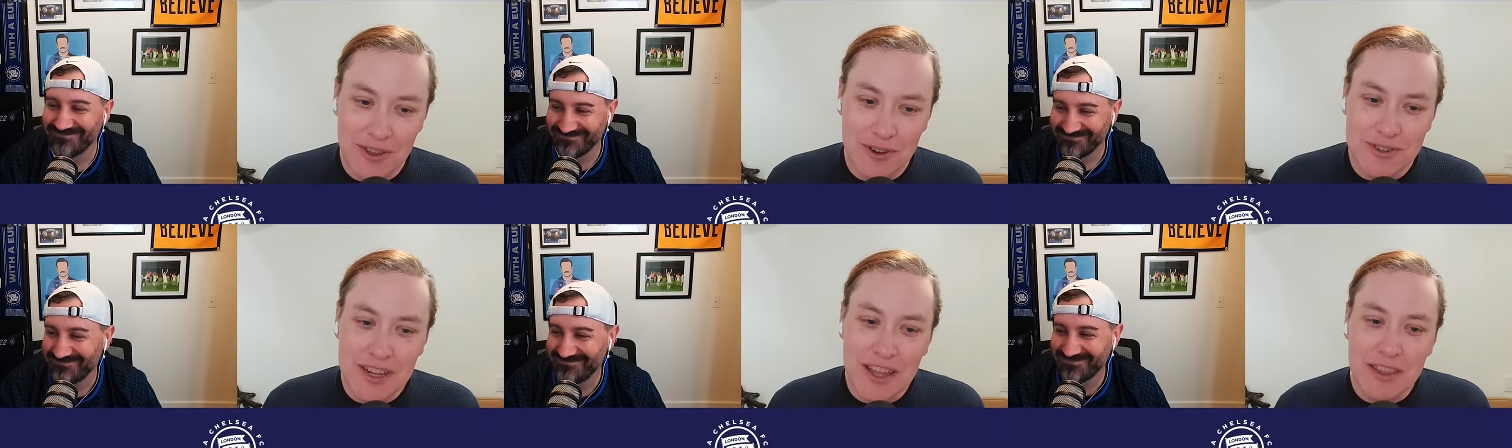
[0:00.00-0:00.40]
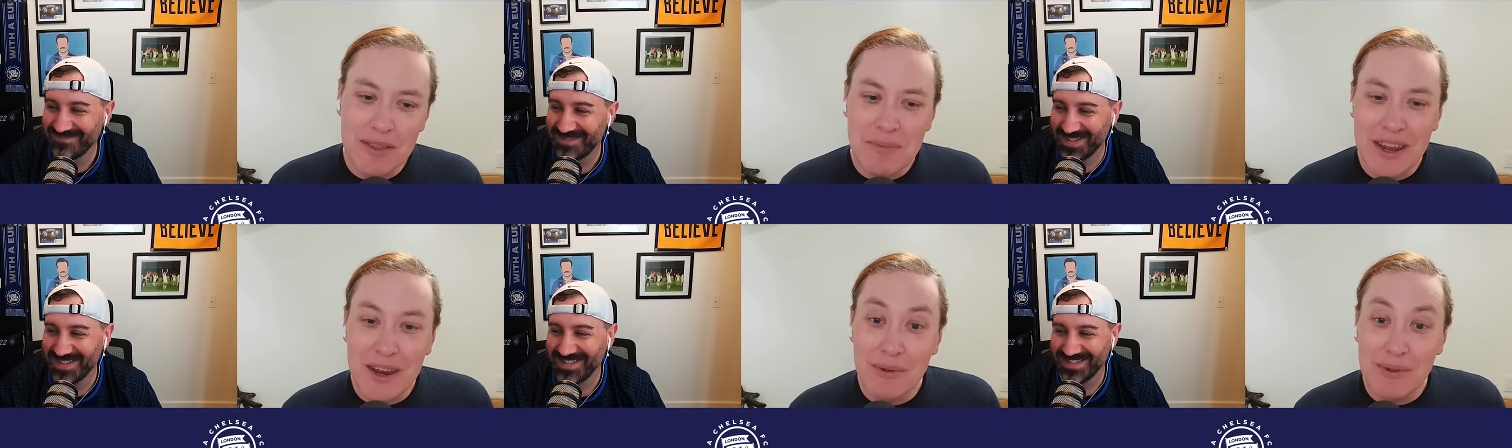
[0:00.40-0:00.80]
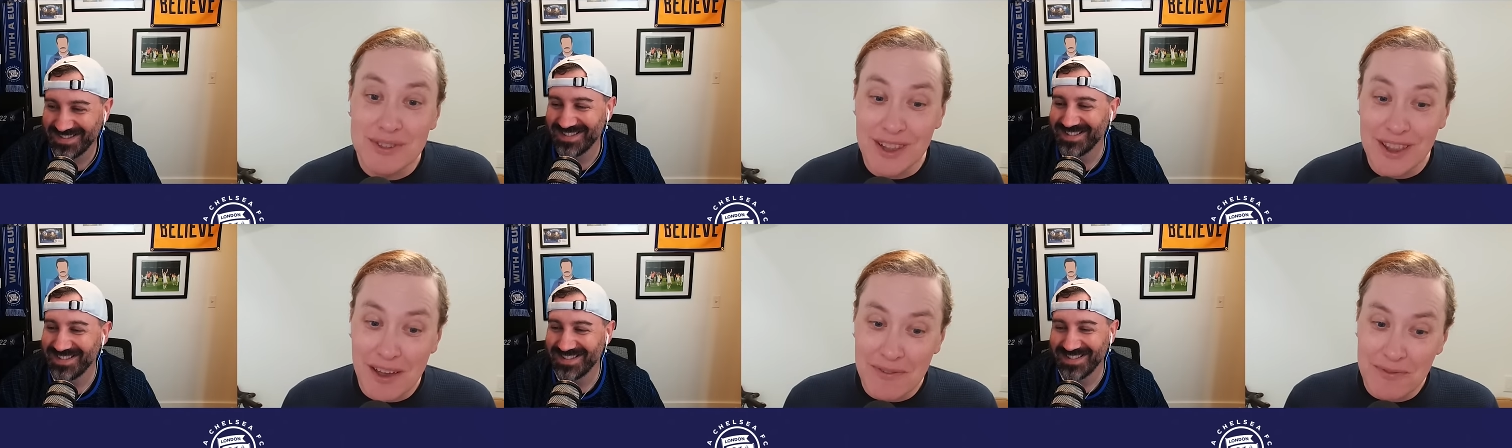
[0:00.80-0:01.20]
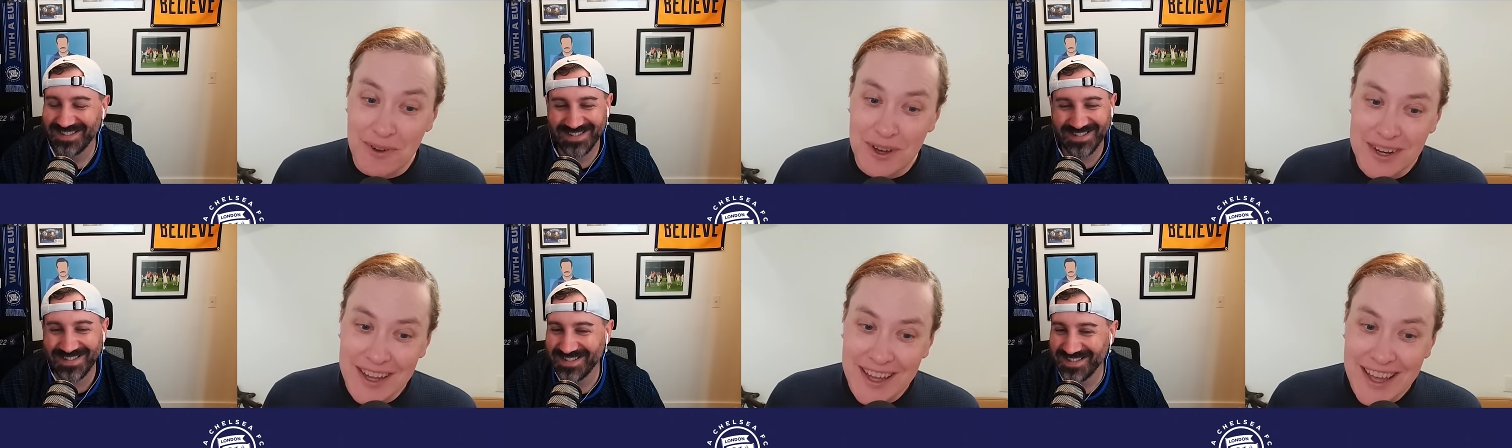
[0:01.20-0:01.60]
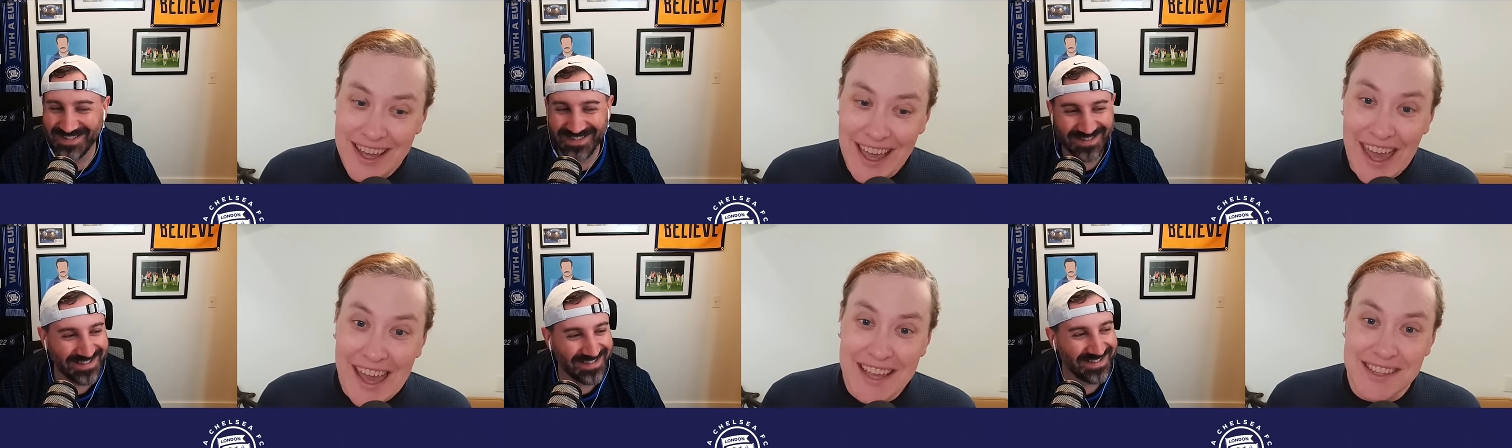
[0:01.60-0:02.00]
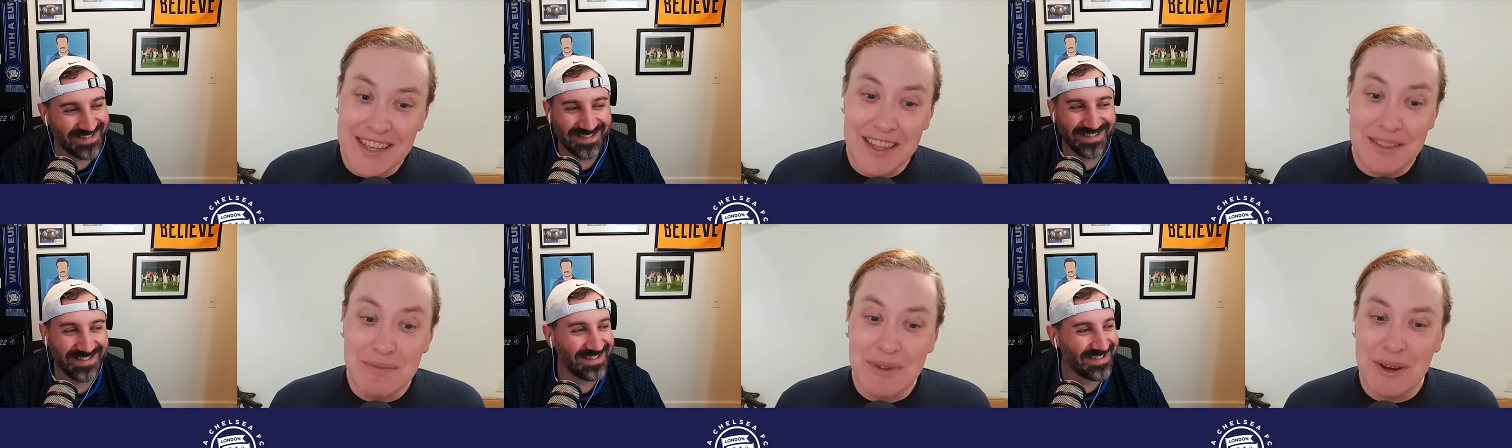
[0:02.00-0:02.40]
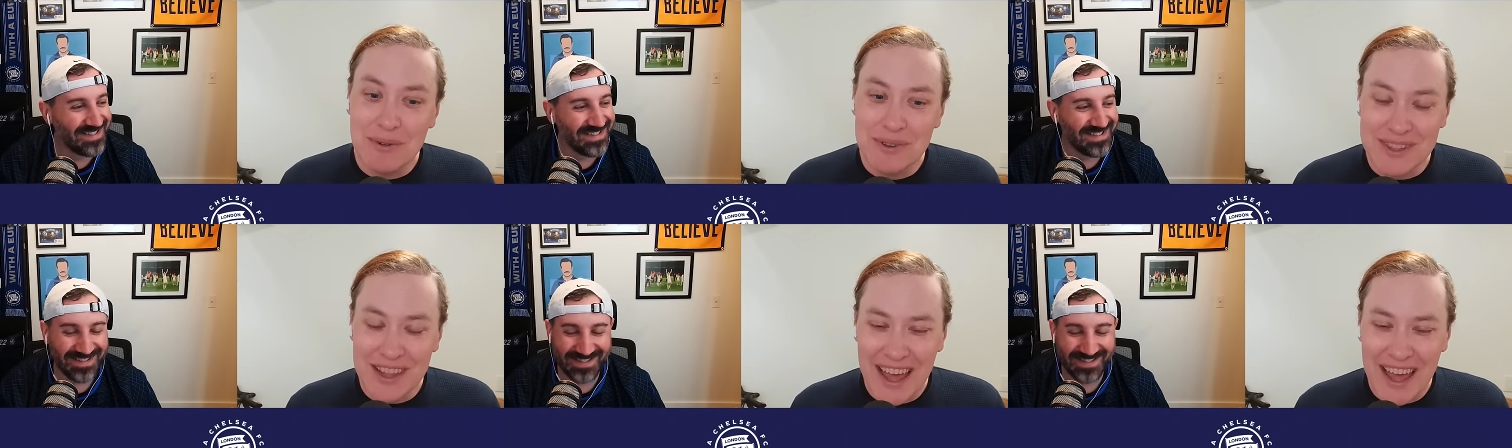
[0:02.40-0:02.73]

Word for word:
Speaker 1: 13th minute was the left foot, 18th minute was